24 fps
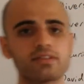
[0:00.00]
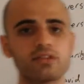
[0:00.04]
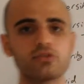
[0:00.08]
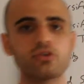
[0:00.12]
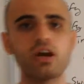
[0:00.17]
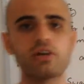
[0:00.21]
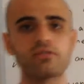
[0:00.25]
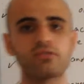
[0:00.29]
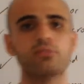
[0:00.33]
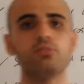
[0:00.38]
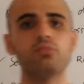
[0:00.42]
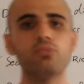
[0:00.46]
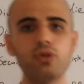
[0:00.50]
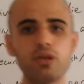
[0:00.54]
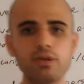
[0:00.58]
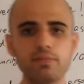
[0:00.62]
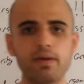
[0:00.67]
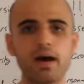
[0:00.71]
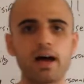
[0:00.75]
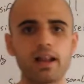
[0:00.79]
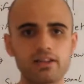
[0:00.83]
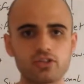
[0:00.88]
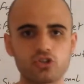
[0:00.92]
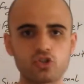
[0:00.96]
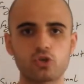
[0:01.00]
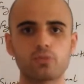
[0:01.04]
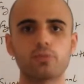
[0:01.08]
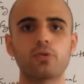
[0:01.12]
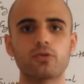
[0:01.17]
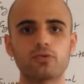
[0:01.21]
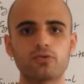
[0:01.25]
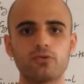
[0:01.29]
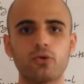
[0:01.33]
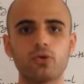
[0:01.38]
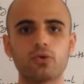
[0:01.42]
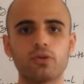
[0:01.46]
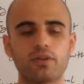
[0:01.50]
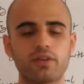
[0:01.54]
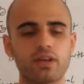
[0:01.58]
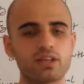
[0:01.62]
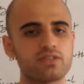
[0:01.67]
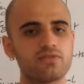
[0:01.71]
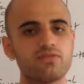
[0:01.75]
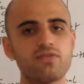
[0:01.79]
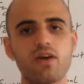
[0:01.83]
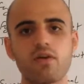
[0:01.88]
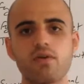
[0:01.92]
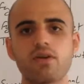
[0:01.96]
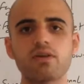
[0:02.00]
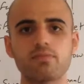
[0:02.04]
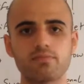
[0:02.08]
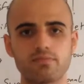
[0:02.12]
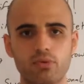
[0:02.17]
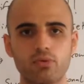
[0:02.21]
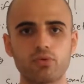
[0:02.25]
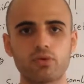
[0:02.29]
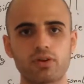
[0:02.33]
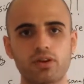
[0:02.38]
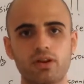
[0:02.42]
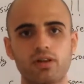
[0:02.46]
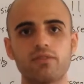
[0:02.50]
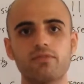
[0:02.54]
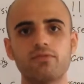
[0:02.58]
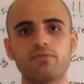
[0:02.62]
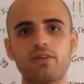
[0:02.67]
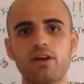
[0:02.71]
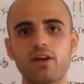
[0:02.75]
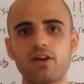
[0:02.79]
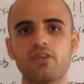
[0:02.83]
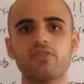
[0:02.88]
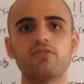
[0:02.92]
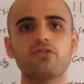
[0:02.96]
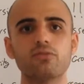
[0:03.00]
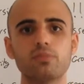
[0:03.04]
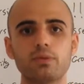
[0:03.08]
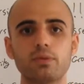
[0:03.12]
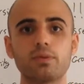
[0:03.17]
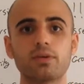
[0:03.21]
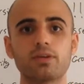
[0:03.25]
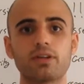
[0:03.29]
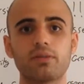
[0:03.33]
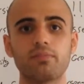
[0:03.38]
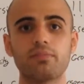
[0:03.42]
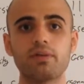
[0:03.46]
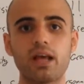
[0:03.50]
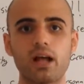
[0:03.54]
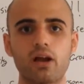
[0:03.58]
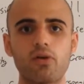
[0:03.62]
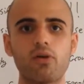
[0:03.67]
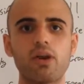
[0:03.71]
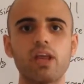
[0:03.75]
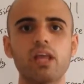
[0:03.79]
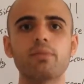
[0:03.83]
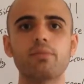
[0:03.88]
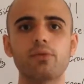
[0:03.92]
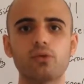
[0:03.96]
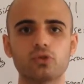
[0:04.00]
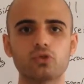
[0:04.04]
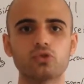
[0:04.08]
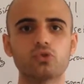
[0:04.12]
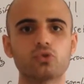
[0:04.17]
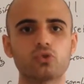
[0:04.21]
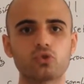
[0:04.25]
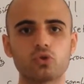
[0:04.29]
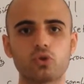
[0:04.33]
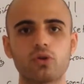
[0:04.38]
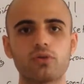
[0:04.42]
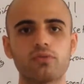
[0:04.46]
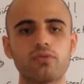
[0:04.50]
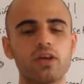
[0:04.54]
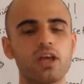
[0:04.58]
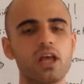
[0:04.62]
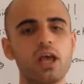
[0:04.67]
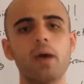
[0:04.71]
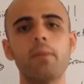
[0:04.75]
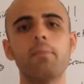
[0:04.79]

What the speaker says: is that you have to rebalance your portfolio. That's very important, and very few people are able to sort of